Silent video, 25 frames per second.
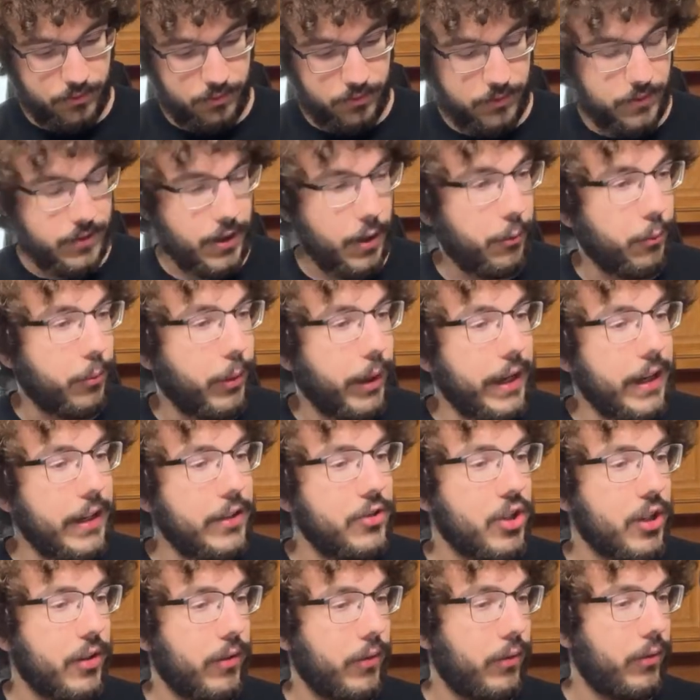It's
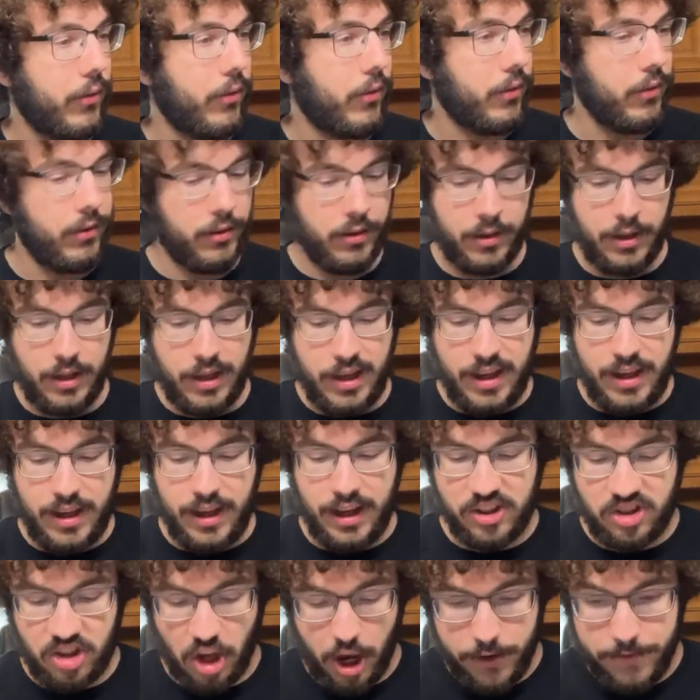outrageous.
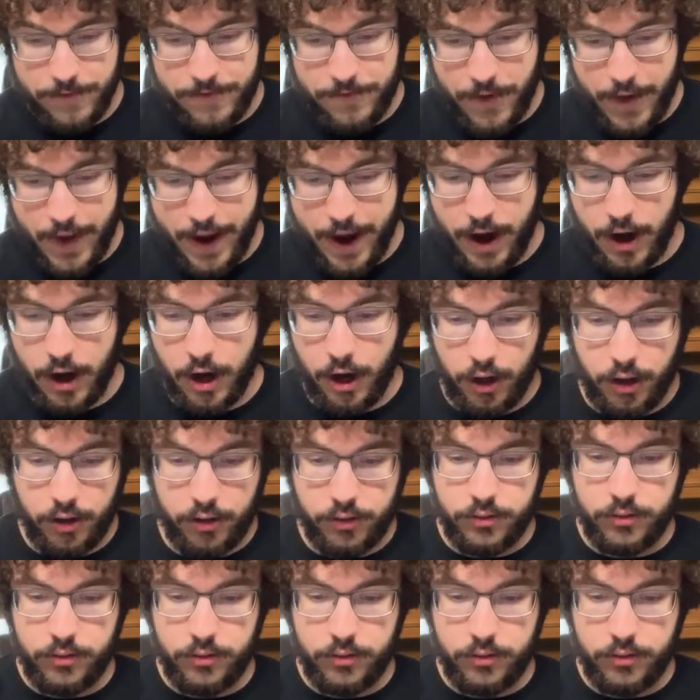It's unfair.